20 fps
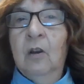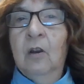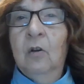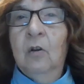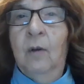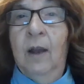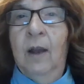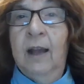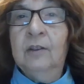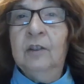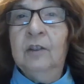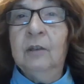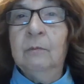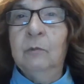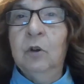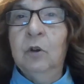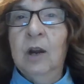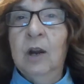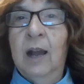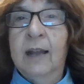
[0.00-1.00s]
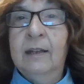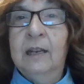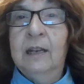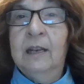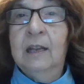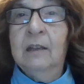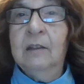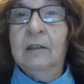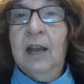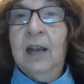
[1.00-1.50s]
who has some good
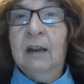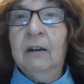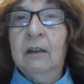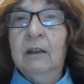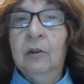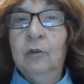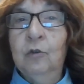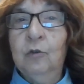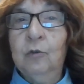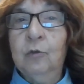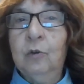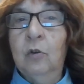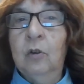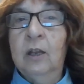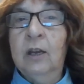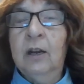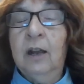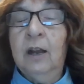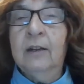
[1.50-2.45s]
ideas how to control it,